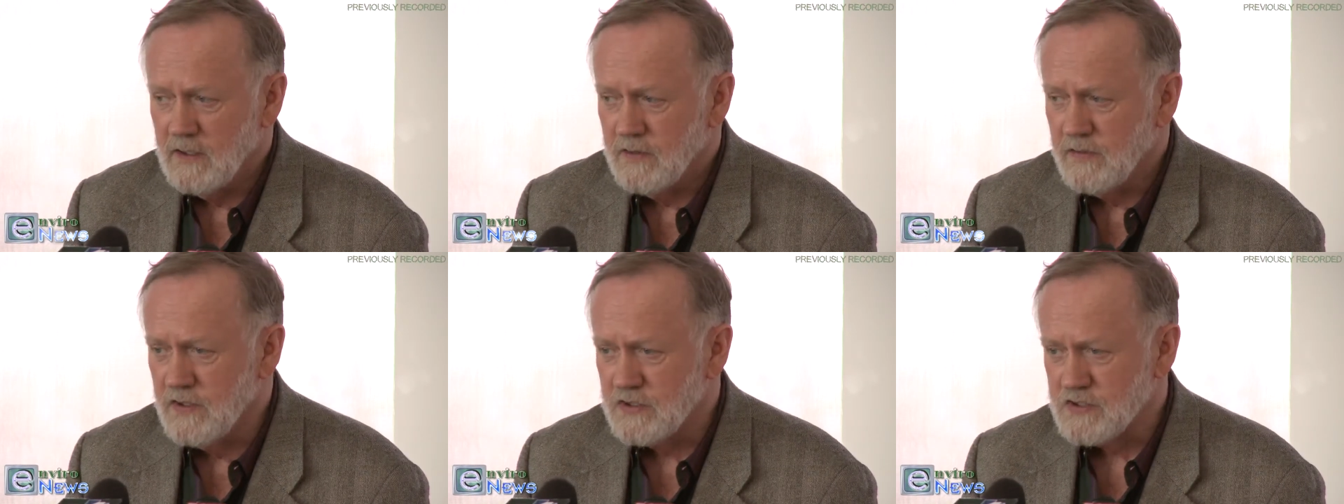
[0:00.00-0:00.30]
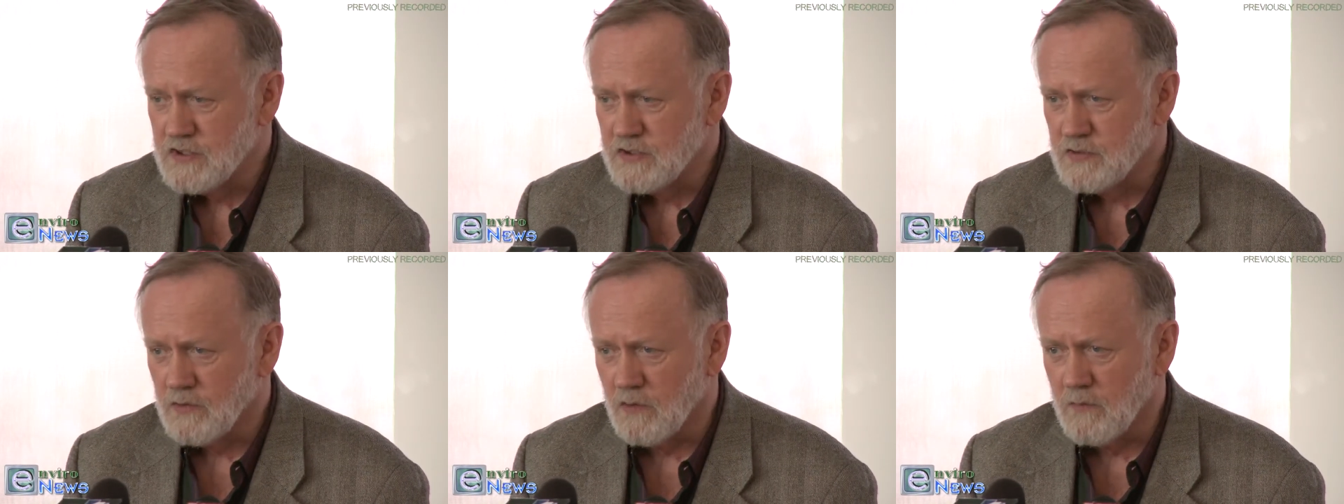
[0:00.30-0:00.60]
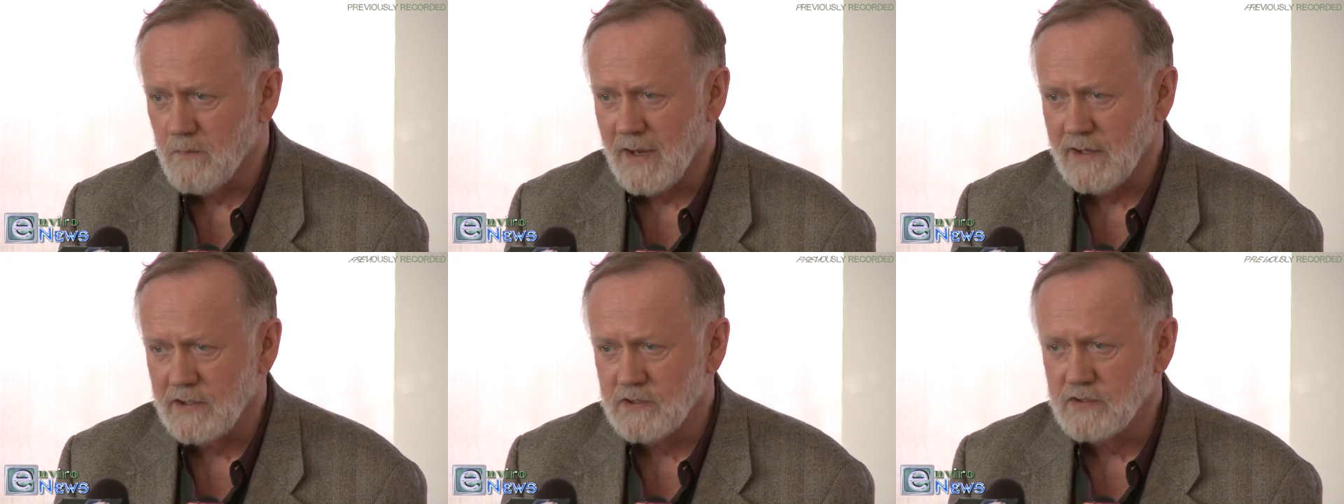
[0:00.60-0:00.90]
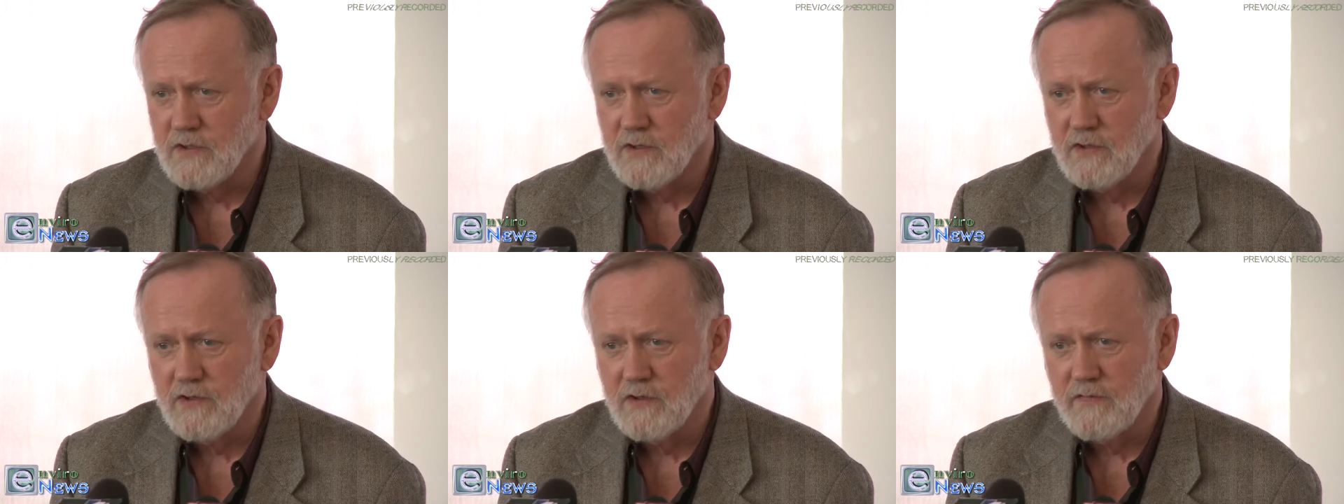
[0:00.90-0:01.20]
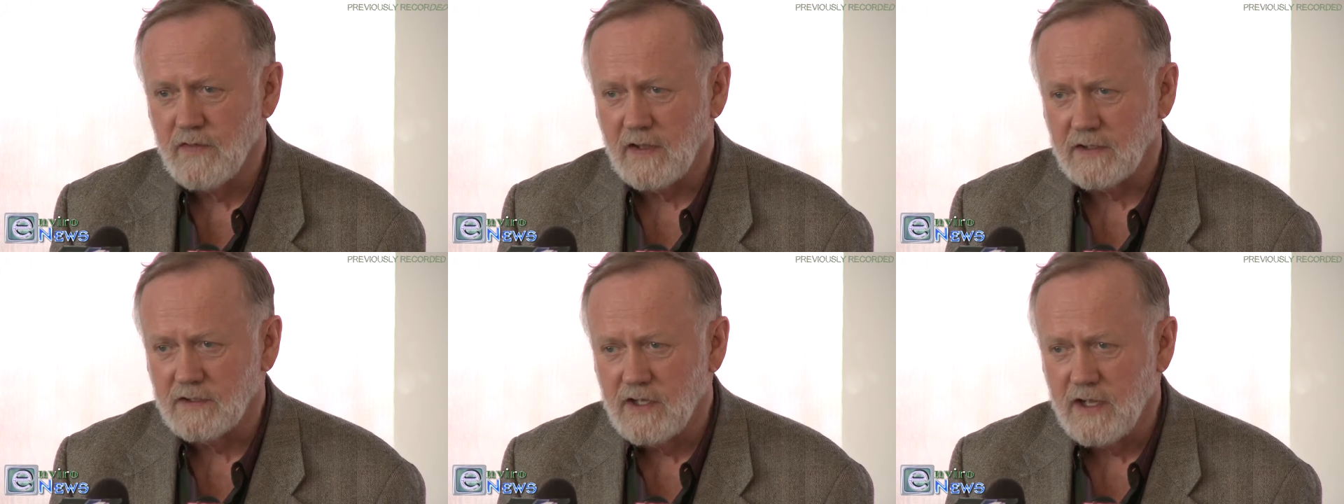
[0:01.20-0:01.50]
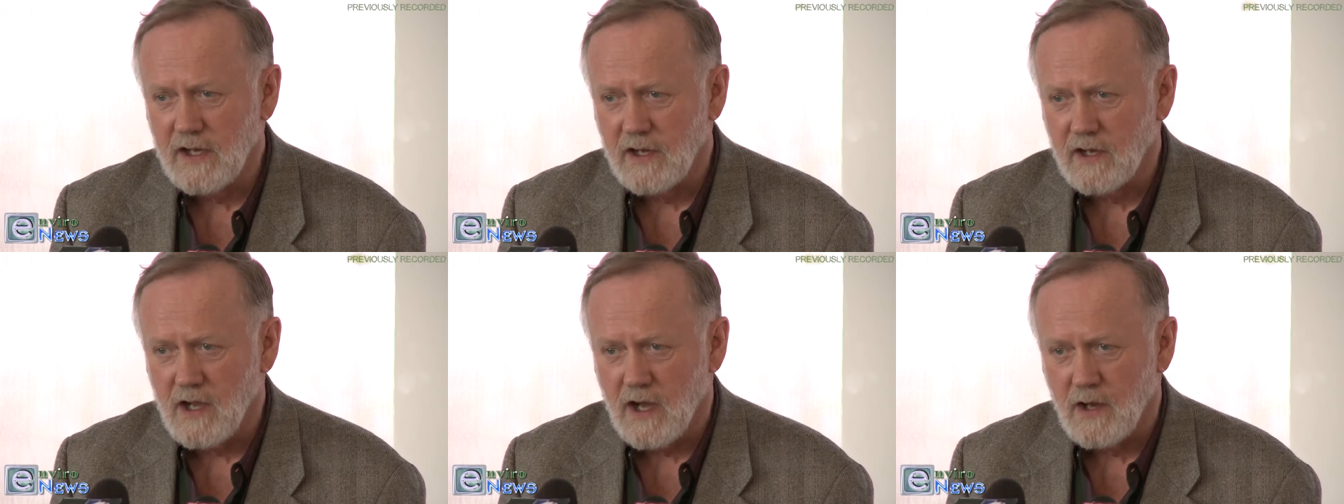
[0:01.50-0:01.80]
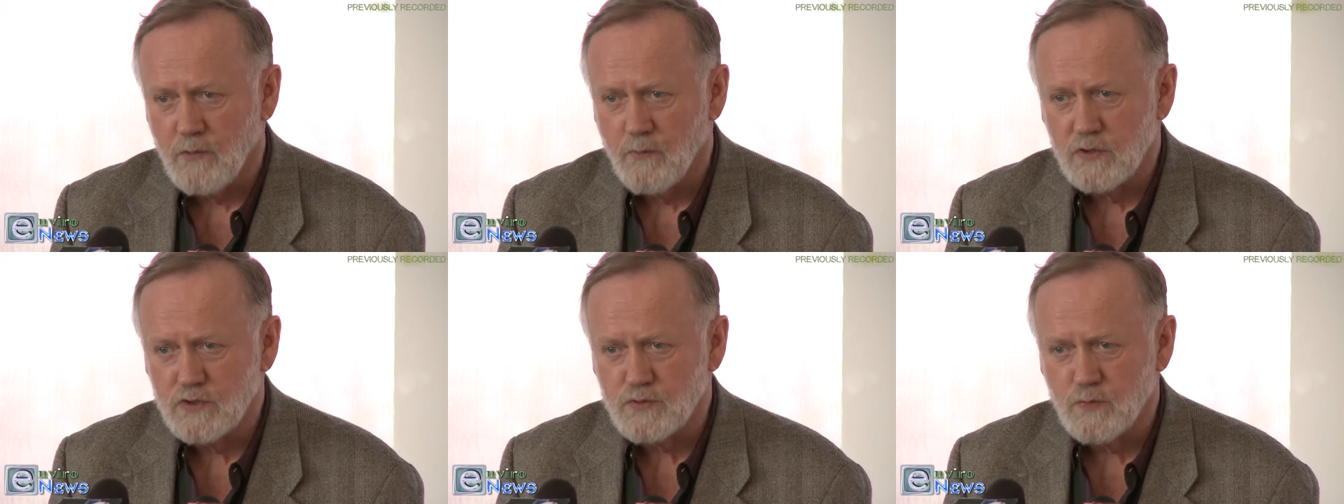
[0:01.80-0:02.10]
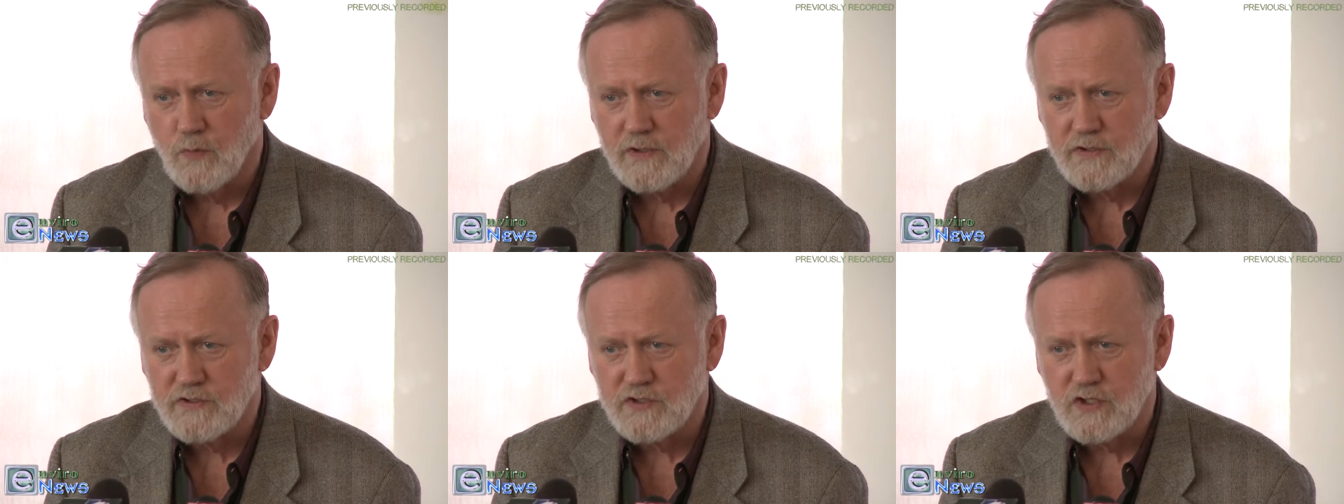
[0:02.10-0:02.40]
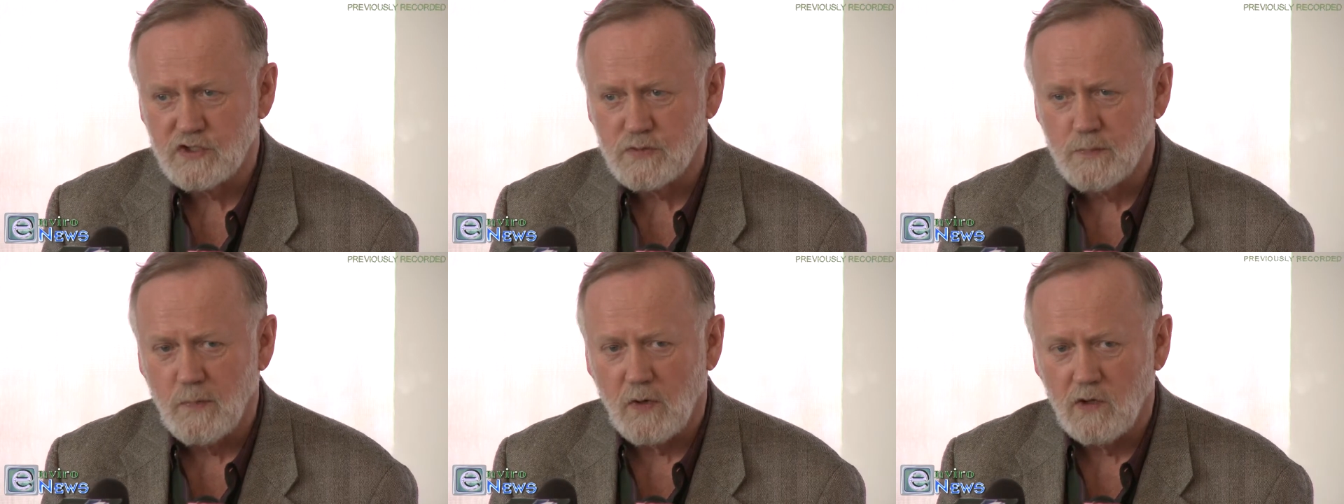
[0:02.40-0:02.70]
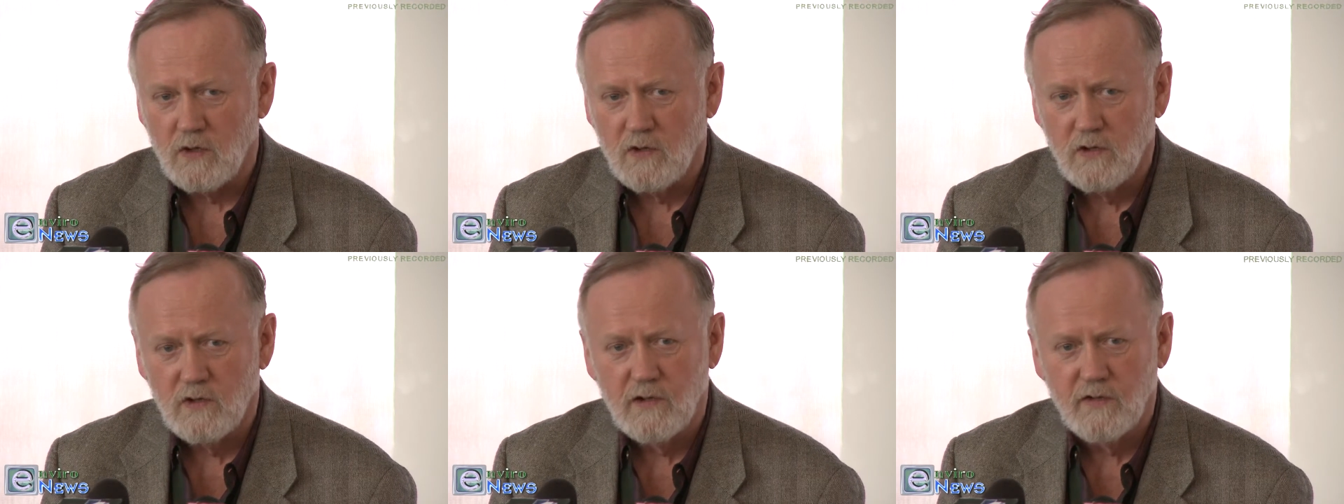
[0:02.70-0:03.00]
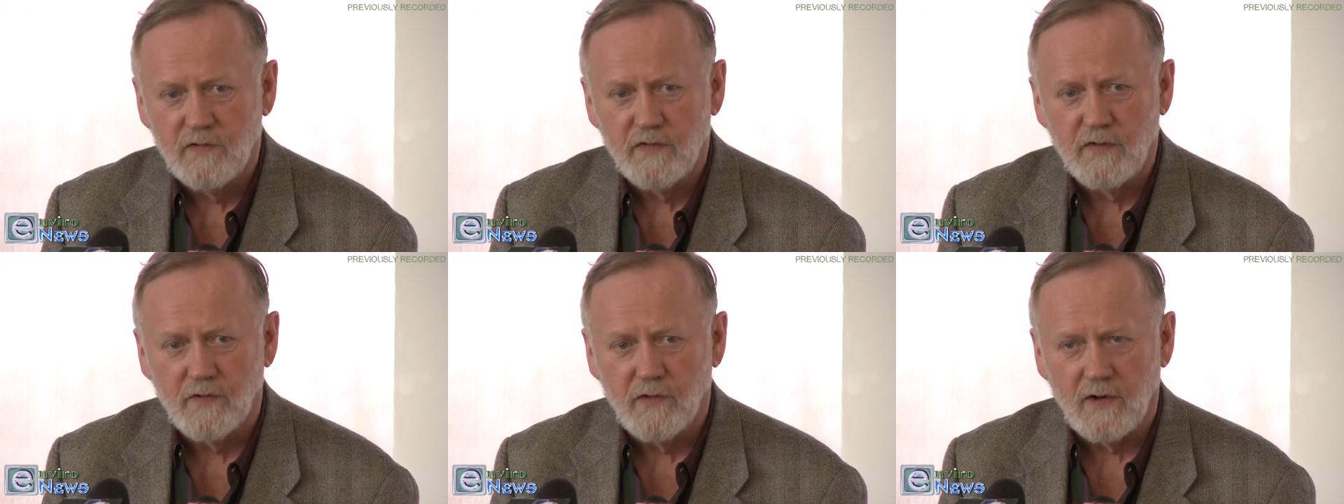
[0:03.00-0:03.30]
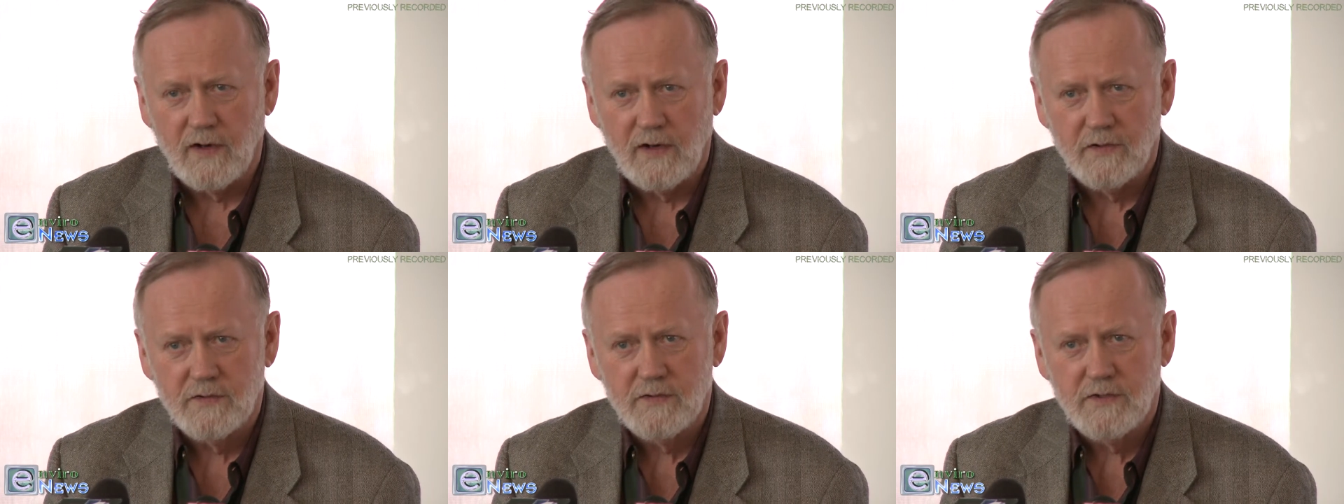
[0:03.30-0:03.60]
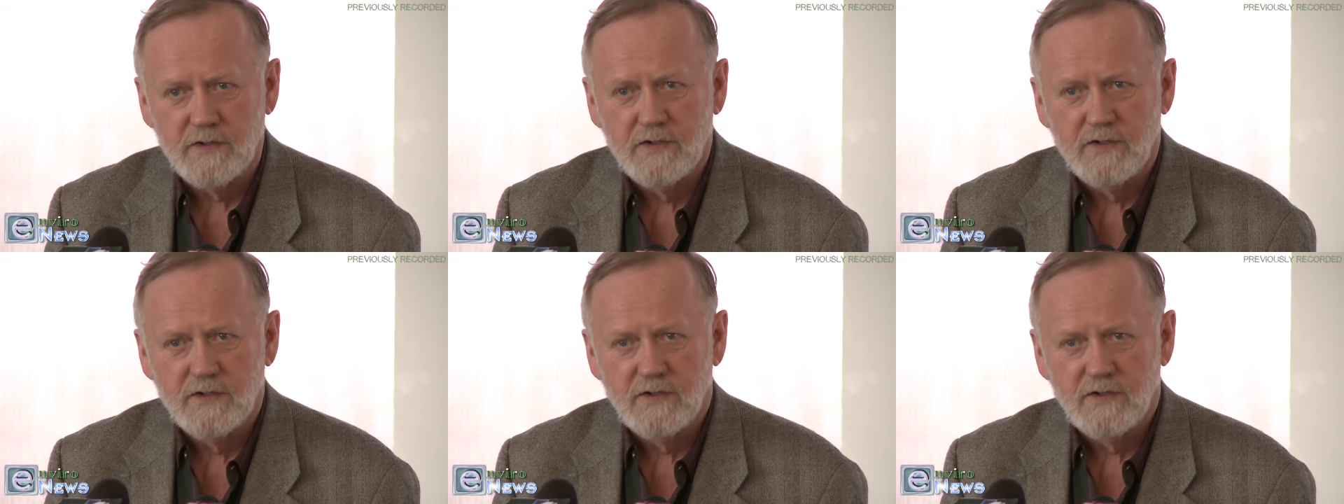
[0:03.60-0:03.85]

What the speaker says: This is a reminder that Kennecott was once a small hole in the ground.